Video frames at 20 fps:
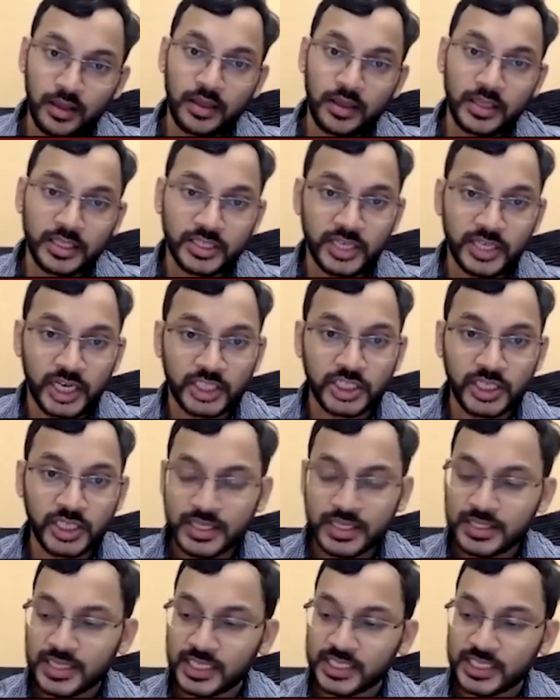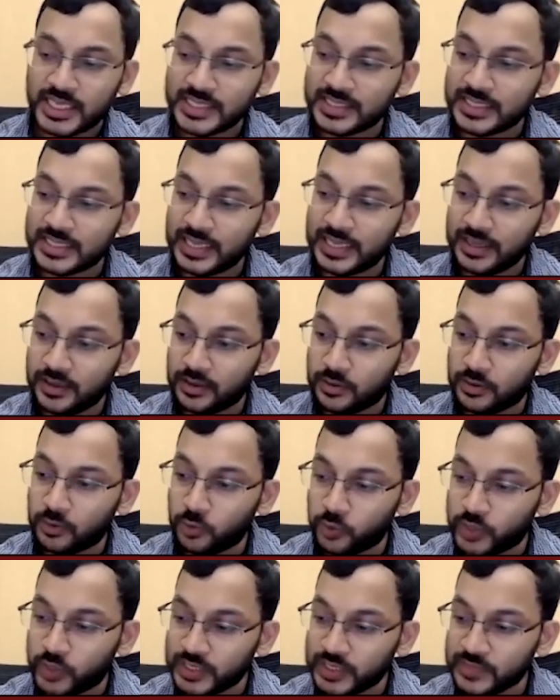structures such as the
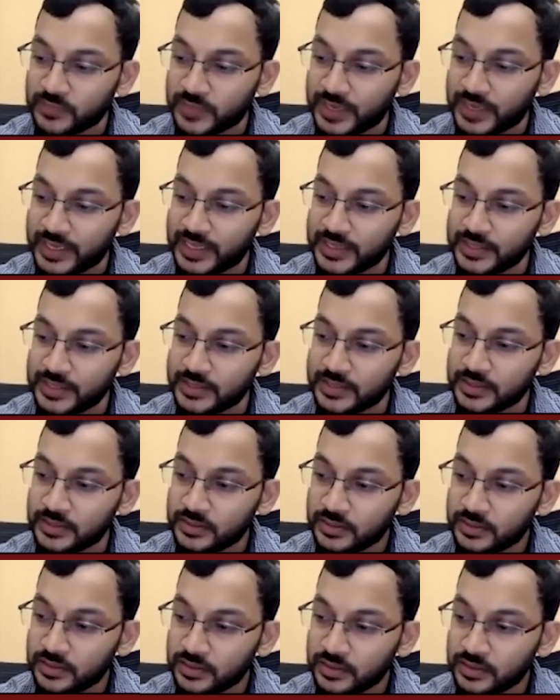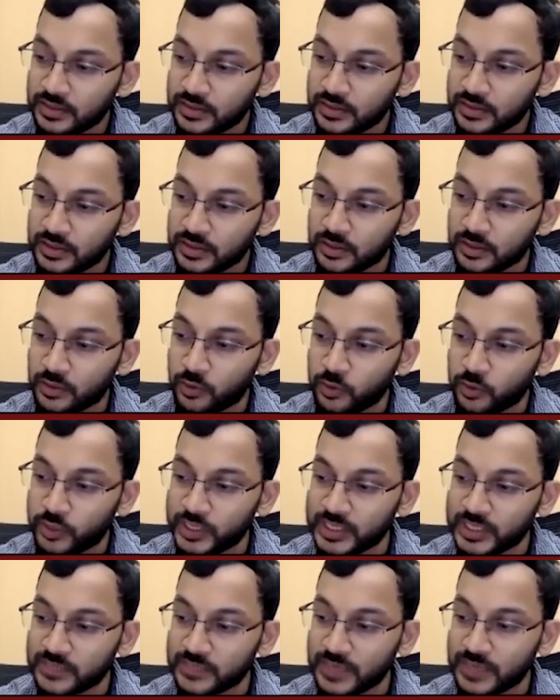gluteus medius,
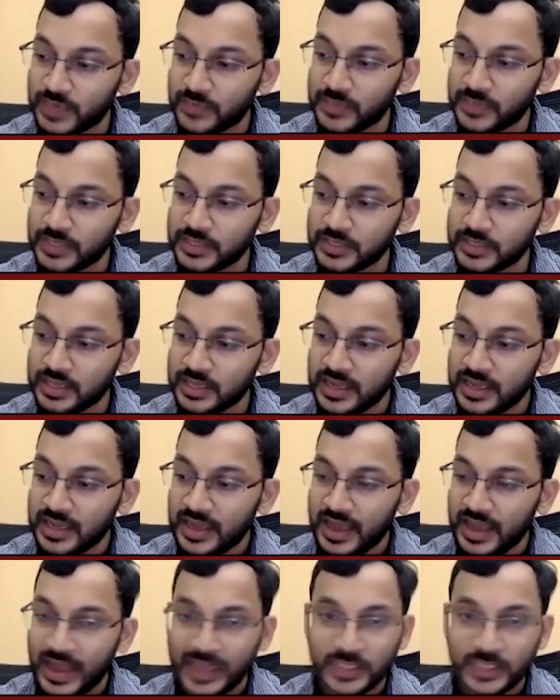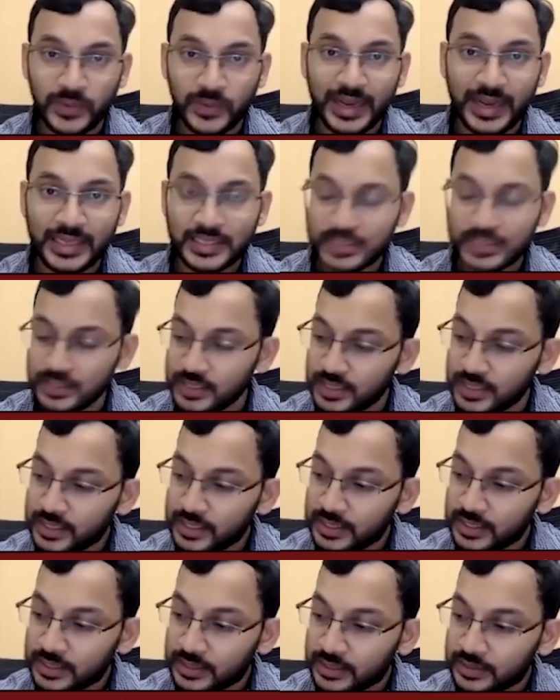gluteus minimus, as well as
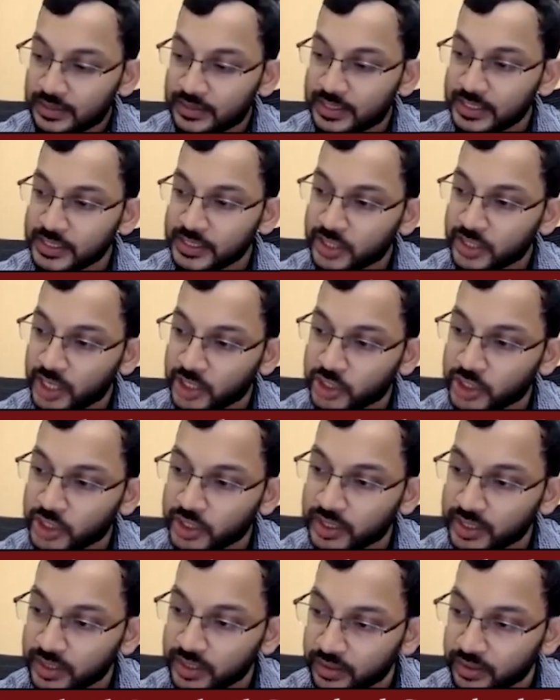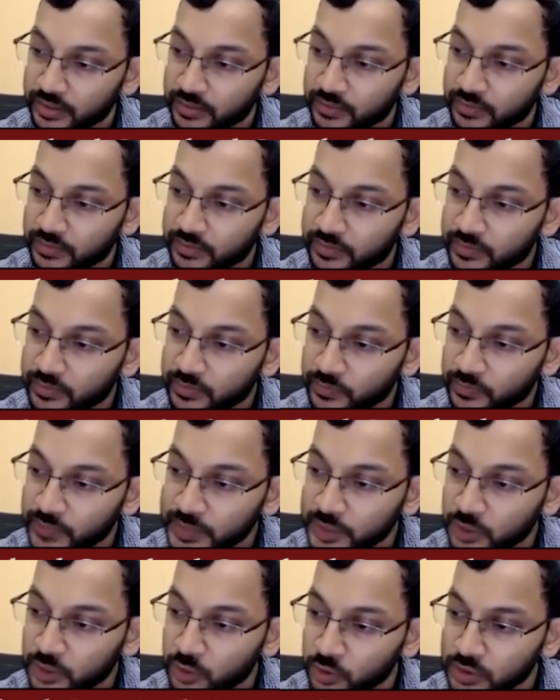this structure here,
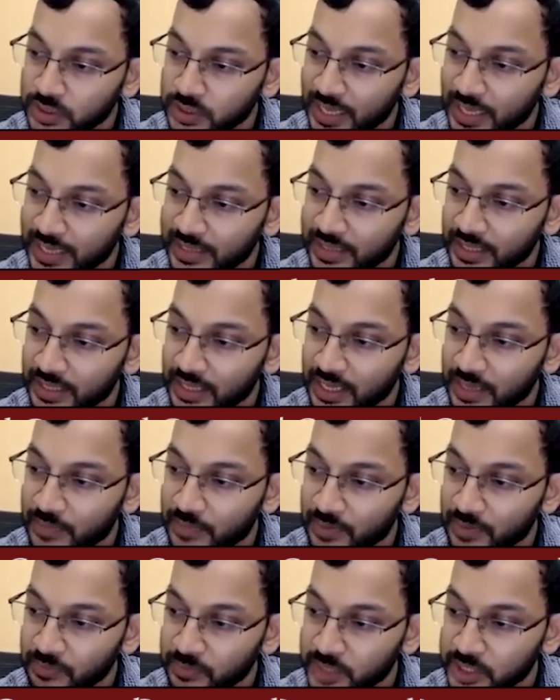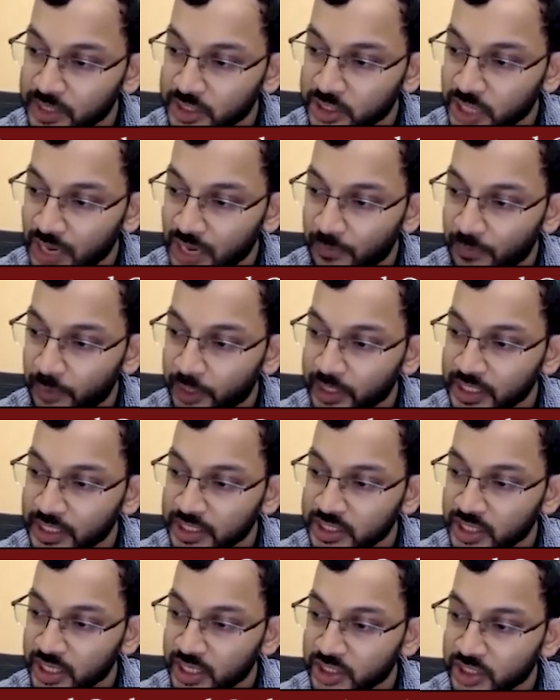which looks like the labrum, this sharp pointy
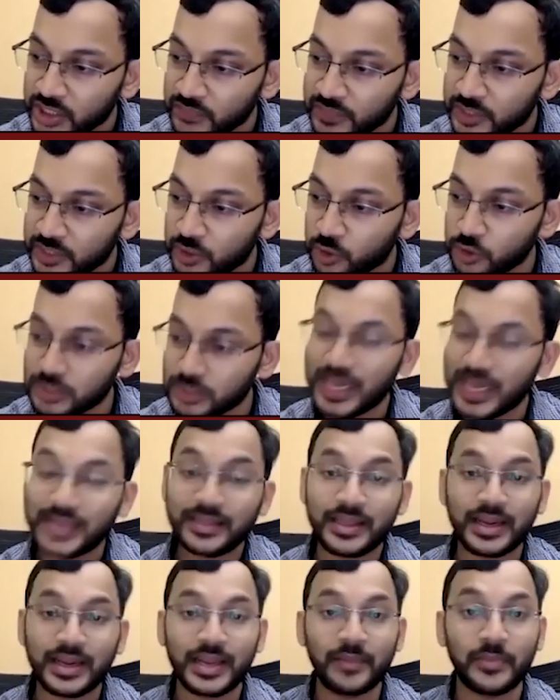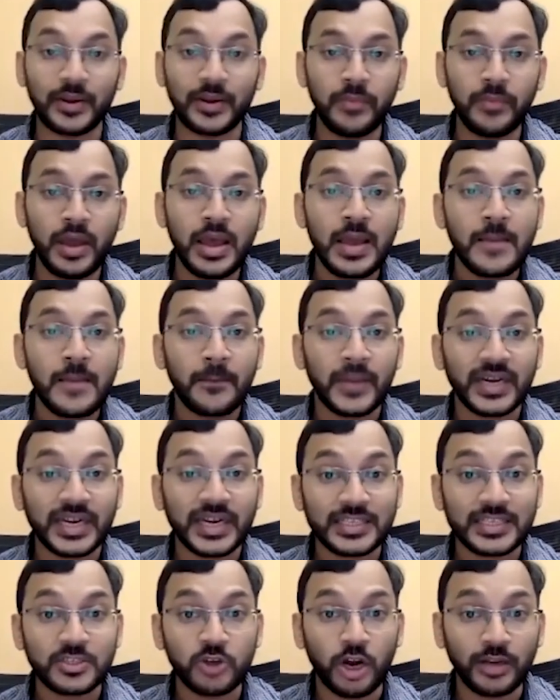structure, which looks like the labrum, but it
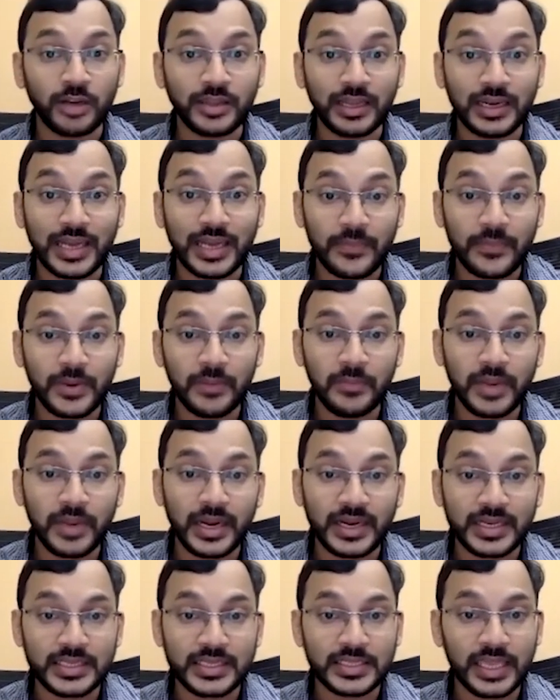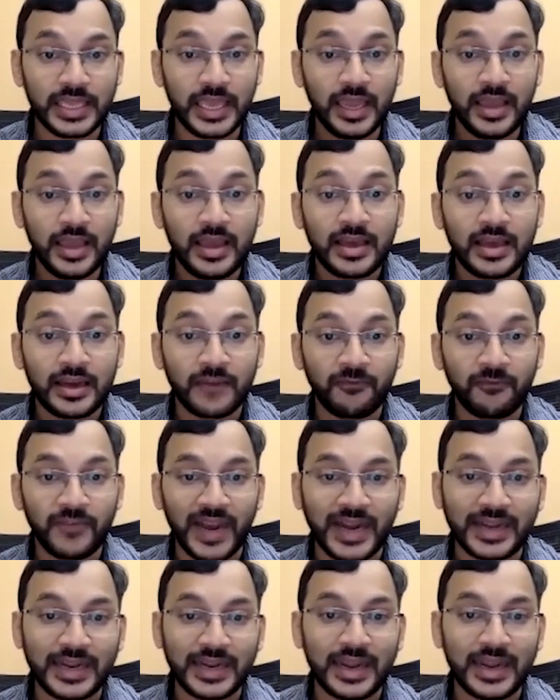is not the labrum. It is the
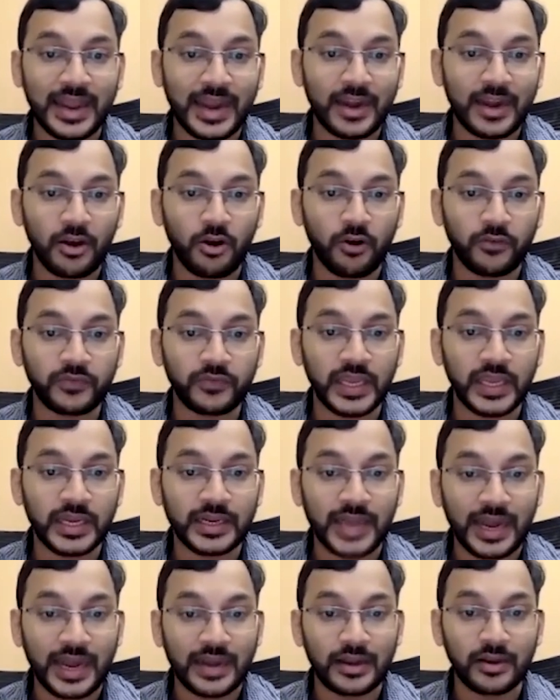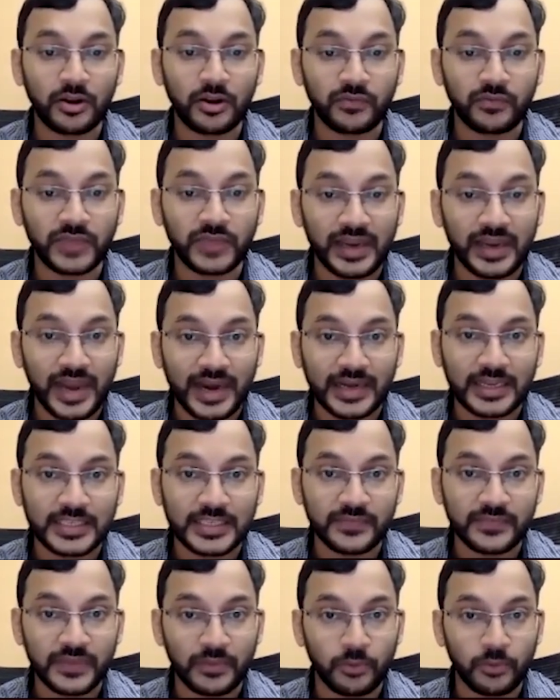reflected head of the tendon of the
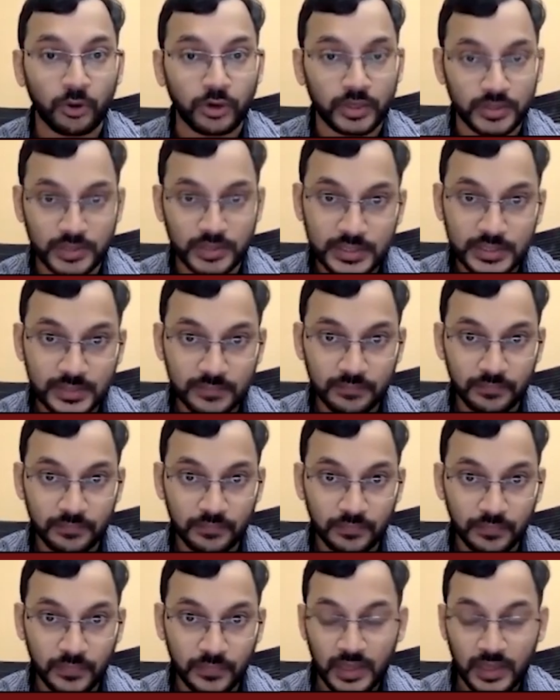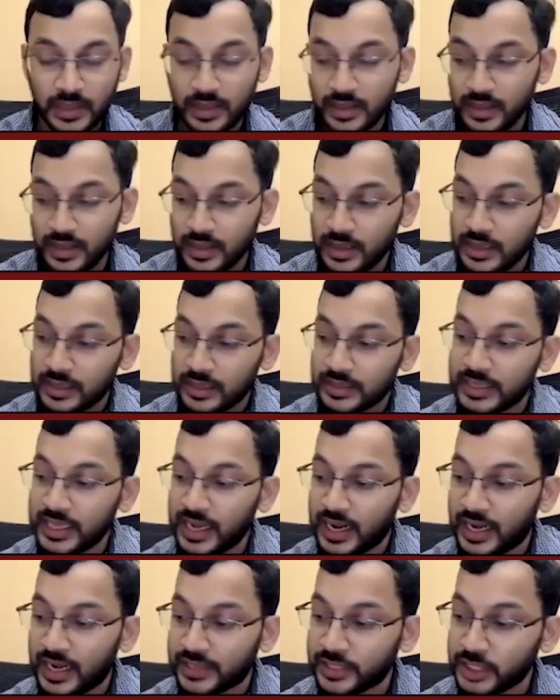rectus femoris.
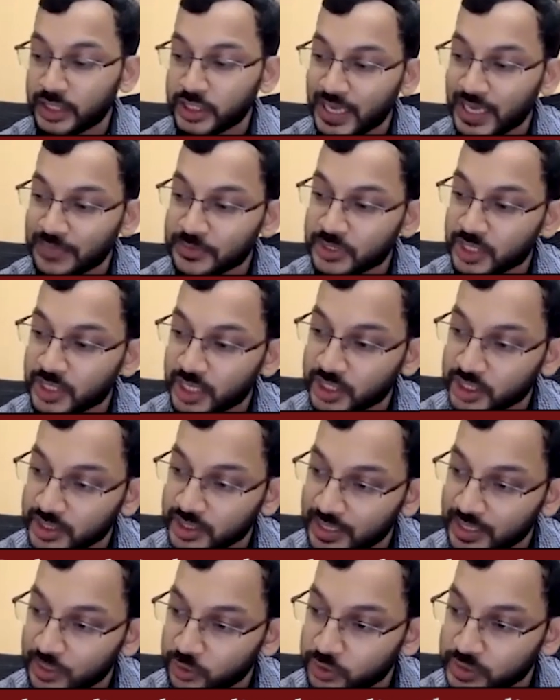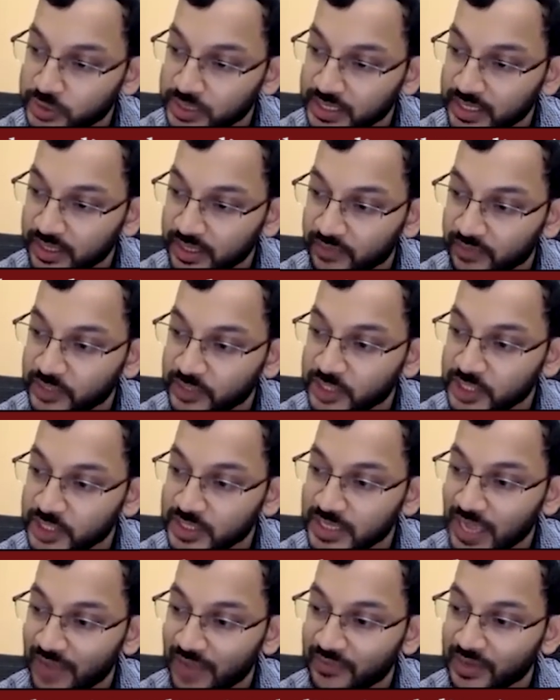The other sharp structure that you see here, which
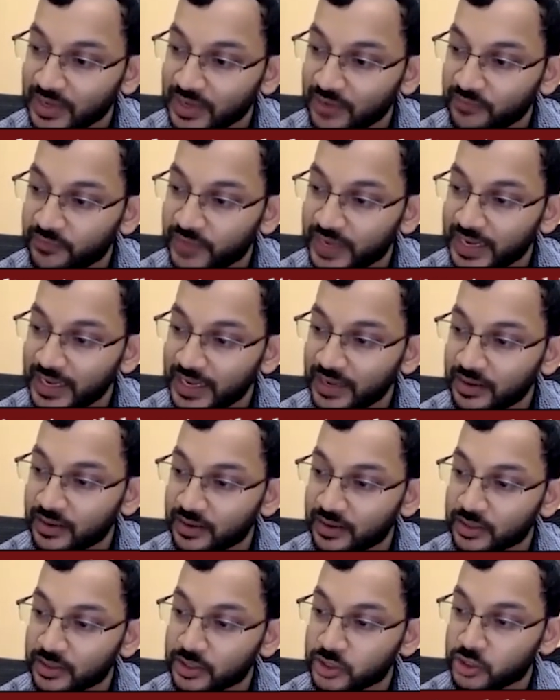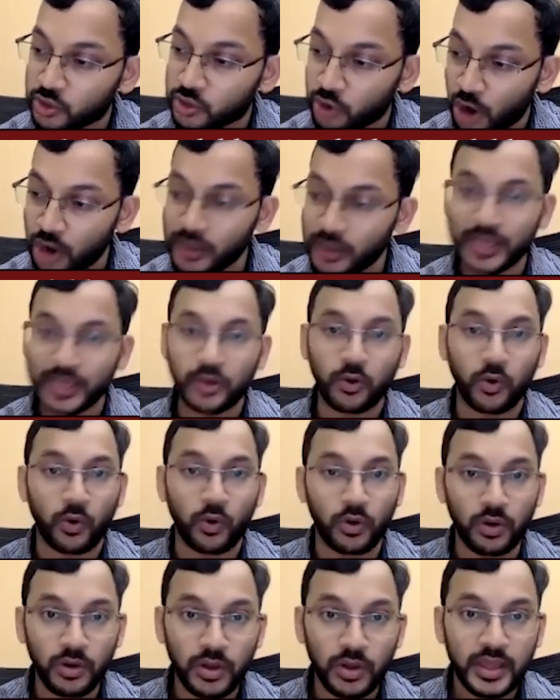is having a very strong
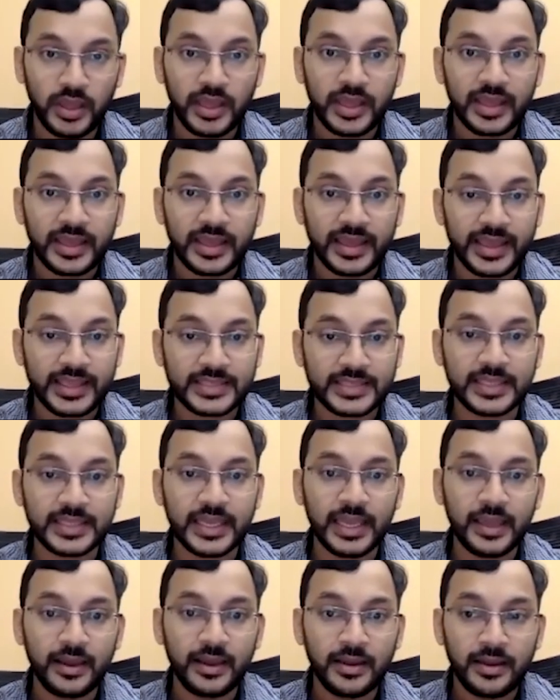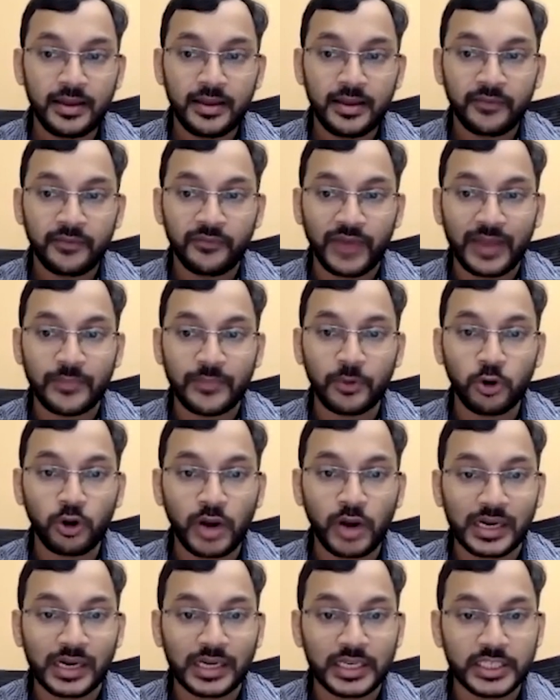echo, is the
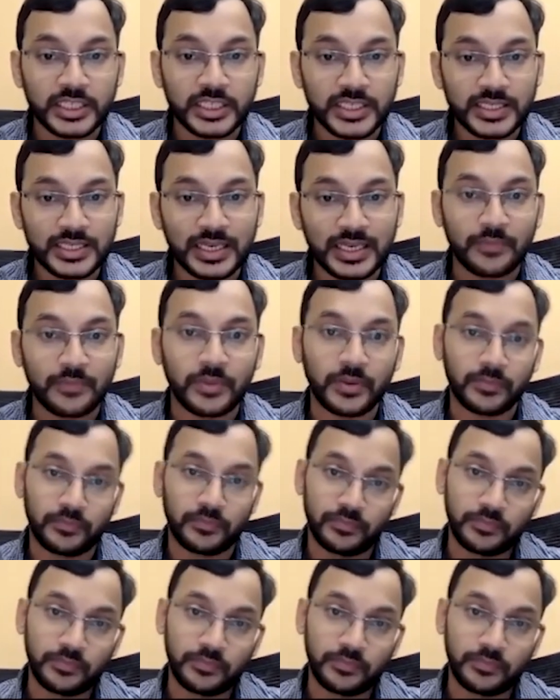fibrocartilaginous labrum.